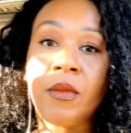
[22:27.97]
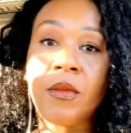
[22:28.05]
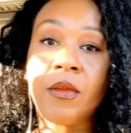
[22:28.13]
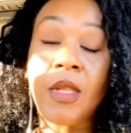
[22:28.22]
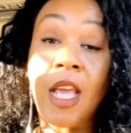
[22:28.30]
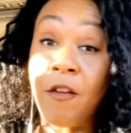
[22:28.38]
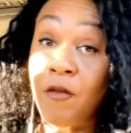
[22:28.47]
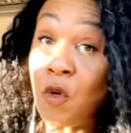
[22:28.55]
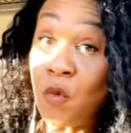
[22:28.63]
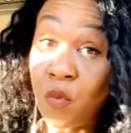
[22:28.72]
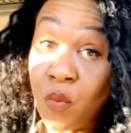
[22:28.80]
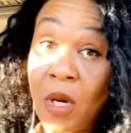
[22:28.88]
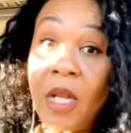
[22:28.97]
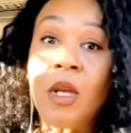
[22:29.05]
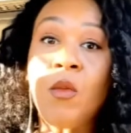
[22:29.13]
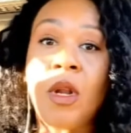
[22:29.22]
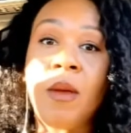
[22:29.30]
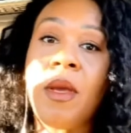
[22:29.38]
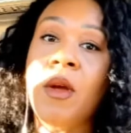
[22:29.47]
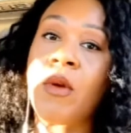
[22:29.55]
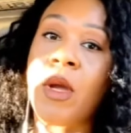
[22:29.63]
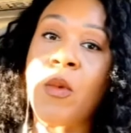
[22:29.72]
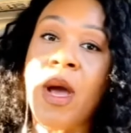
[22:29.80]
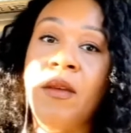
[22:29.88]
If you really want to be a
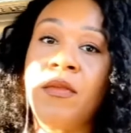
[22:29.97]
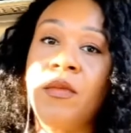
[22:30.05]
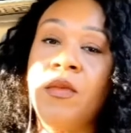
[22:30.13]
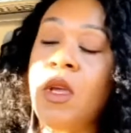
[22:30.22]
great wife,